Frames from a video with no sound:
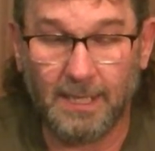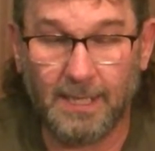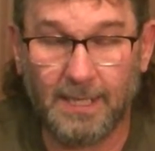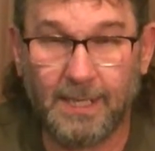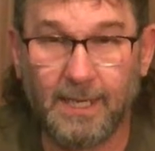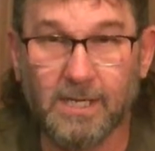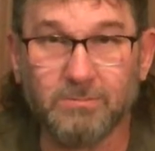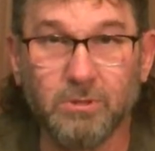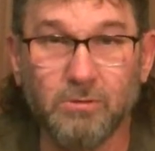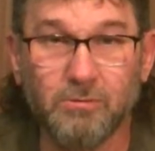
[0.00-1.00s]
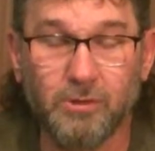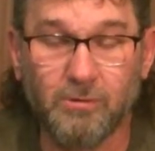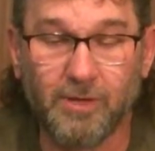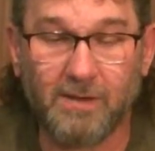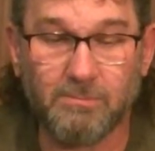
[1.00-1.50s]
It has
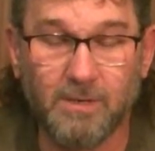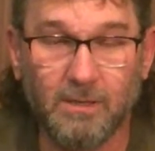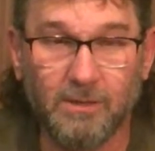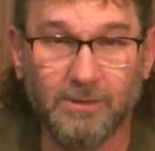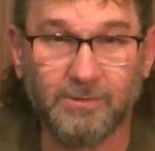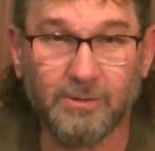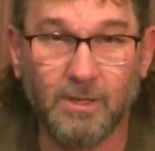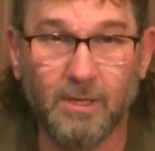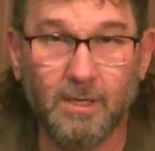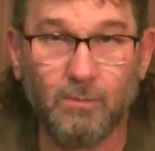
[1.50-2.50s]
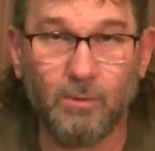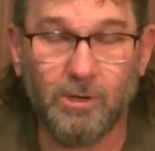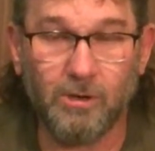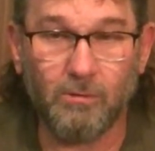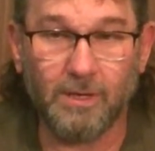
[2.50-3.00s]
Bluetooth capabilities where
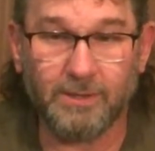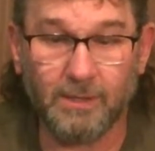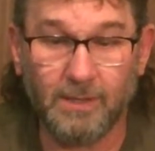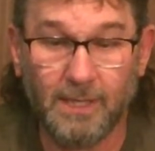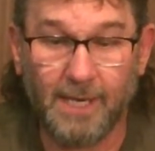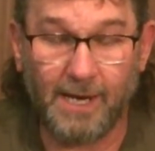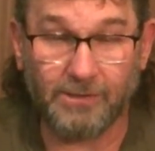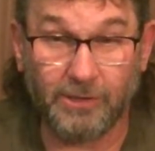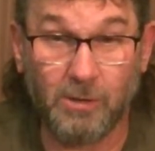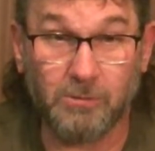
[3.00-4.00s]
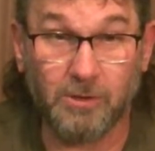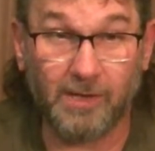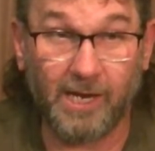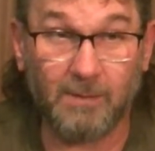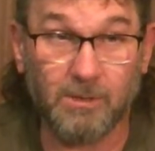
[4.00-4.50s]
you don't have to actually go to the
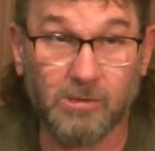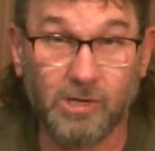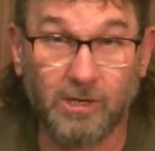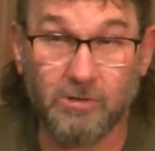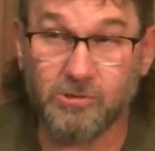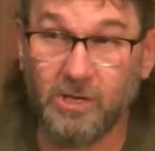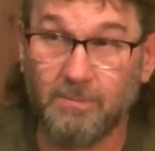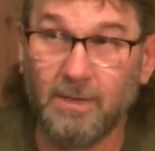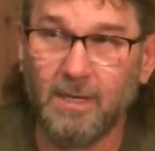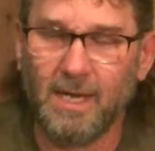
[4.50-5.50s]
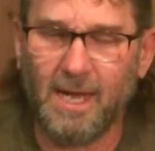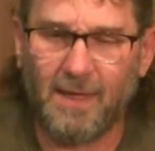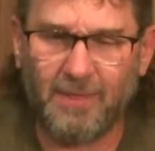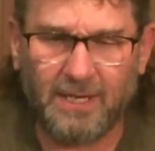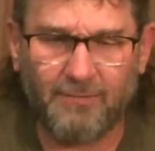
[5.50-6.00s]
camera and check your chip. I
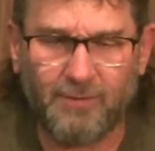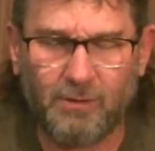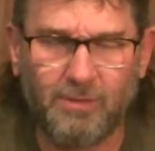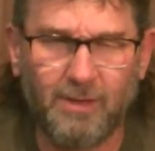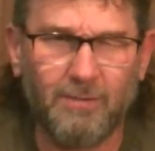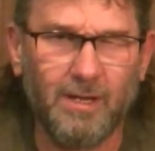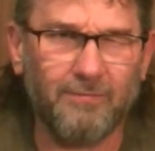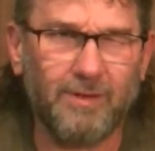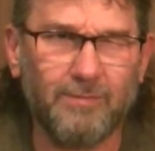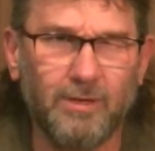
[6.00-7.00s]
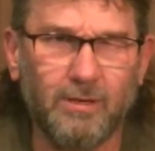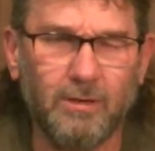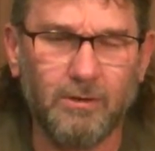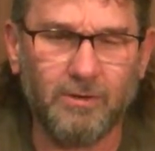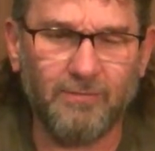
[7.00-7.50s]
think if you're within like 50 or
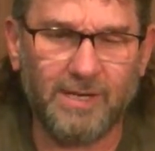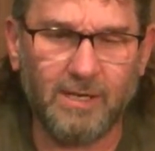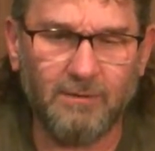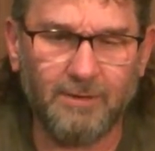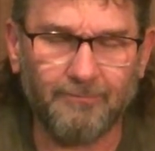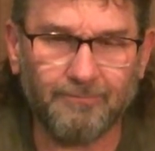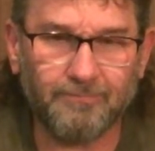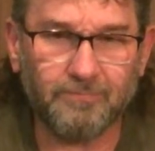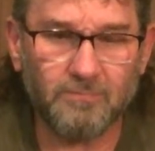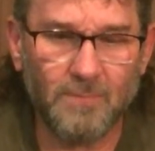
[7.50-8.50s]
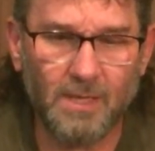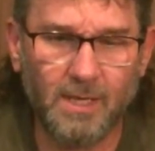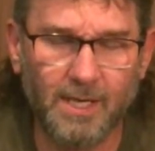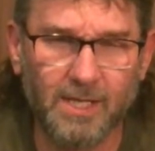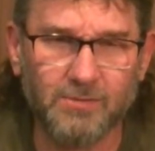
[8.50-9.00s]
100 feet of it,
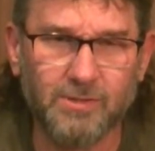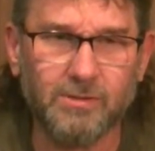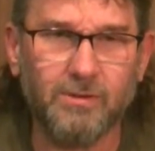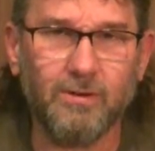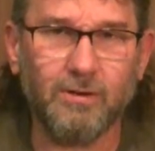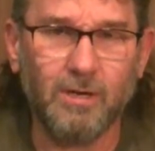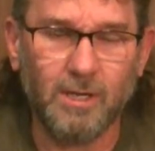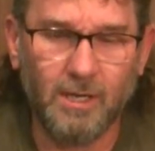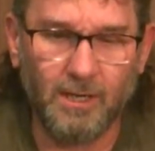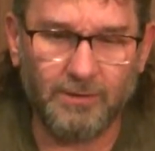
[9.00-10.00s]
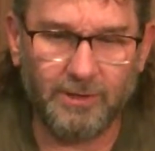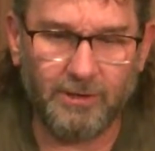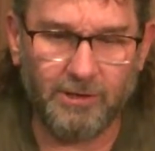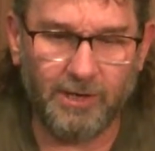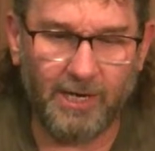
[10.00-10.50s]
I guess if you're hunting
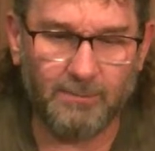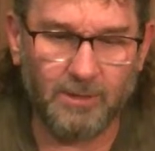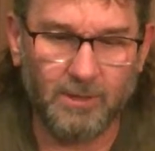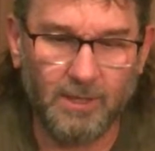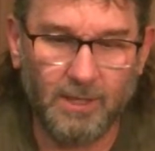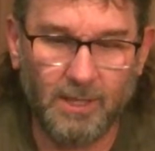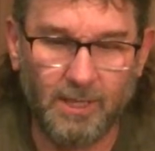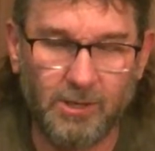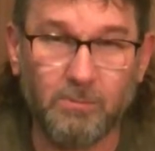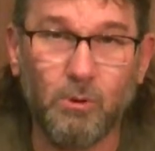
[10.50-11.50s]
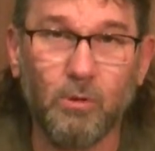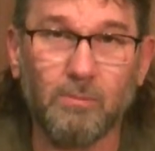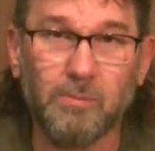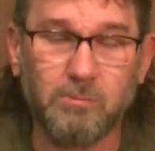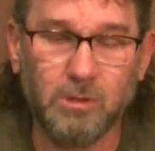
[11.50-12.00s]
near your camera, you can pull
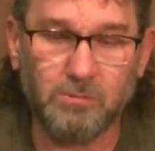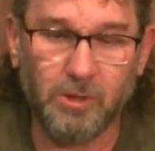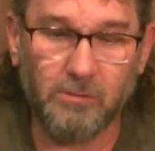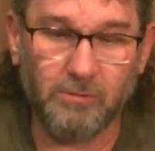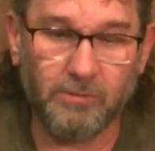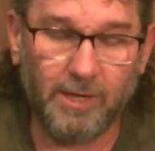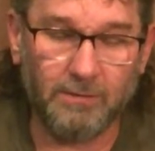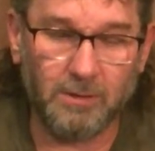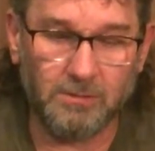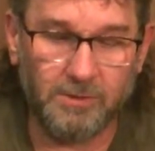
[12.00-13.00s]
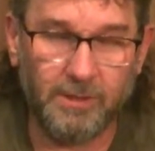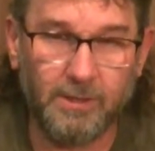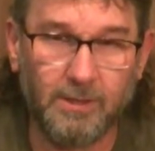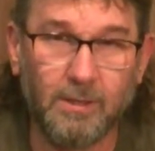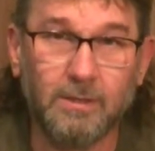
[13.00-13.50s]
up the Bluetooth and download the